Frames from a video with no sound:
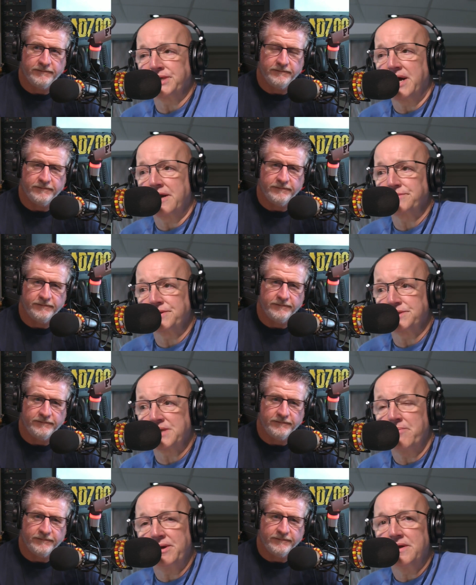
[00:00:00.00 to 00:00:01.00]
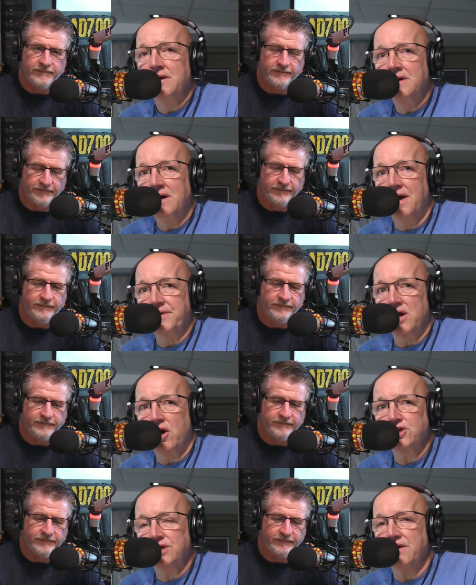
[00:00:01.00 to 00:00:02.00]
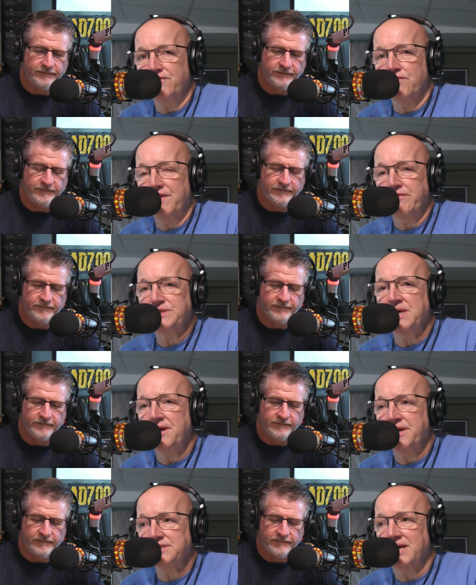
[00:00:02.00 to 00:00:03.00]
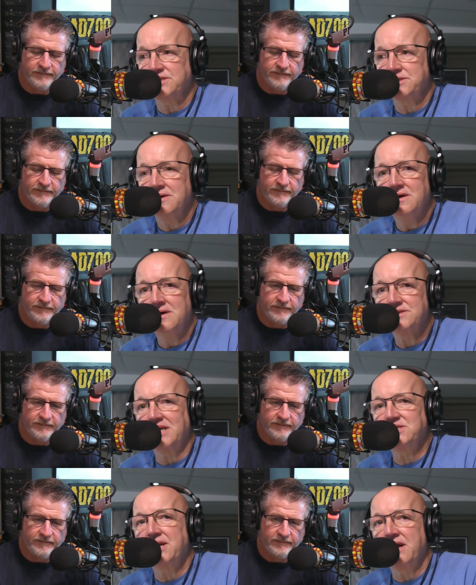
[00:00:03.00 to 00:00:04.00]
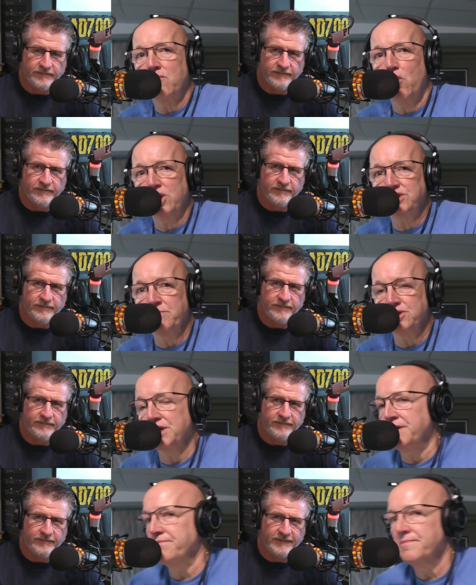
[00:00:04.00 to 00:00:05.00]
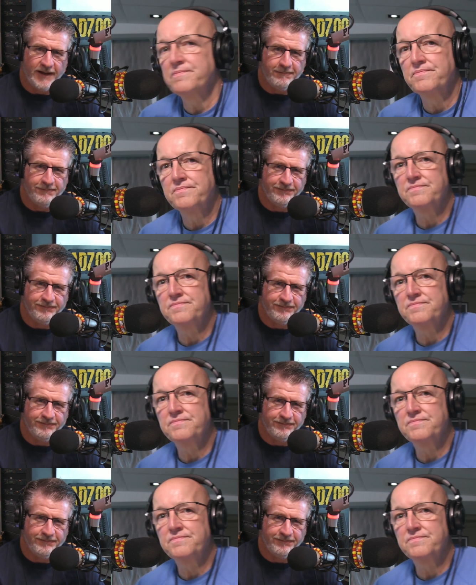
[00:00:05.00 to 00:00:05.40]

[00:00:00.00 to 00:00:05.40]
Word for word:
Speaker 1: get up to the summit mm-hmm. on the arch. If you've never it seen it, it's like it's like sitting in a washing machine. Yep. Yeah,